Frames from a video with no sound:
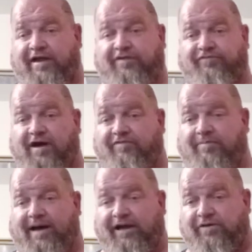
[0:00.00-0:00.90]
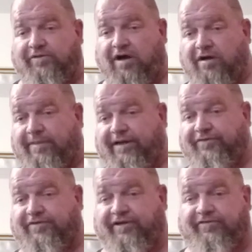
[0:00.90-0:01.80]
Thank you for everybody who
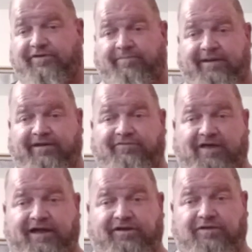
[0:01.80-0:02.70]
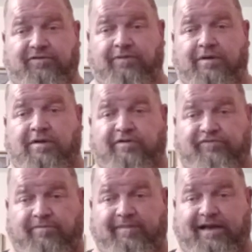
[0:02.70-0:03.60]
comments. This is a big thank you
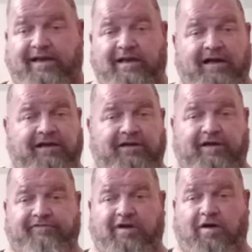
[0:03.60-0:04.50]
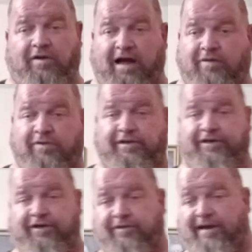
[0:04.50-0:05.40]
from me. I love y'all. I
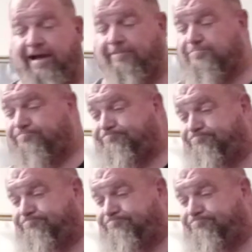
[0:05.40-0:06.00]
really do. Now,